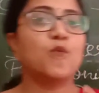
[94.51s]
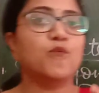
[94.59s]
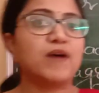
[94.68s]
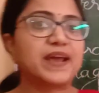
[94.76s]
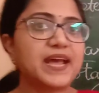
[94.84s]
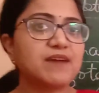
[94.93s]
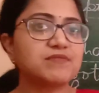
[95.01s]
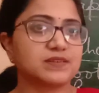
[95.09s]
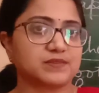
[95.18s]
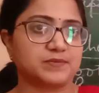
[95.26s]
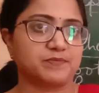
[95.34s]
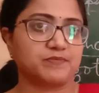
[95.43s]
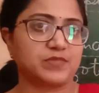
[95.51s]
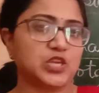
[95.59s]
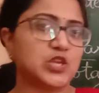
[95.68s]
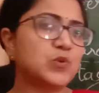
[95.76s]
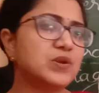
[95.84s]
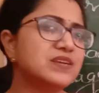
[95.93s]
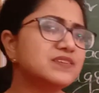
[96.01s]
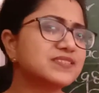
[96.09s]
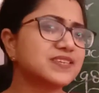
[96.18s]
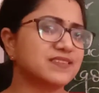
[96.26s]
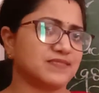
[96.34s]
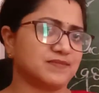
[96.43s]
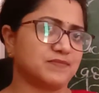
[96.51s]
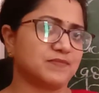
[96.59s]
whenever you listen